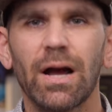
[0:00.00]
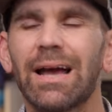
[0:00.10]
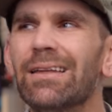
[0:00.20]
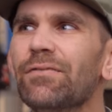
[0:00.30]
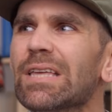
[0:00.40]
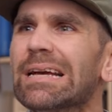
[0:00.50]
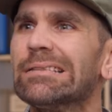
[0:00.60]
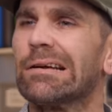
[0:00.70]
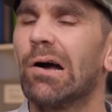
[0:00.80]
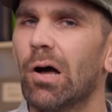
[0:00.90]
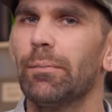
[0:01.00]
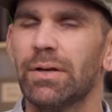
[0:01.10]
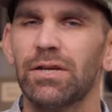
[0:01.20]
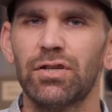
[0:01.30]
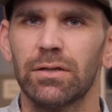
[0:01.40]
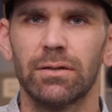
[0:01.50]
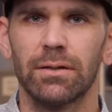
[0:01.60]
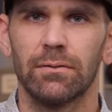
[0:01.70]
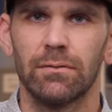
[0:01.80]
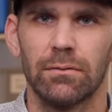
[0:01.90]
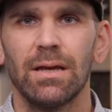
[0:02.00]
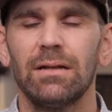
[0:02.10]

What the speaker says: I kind of feel like it's a combination of things.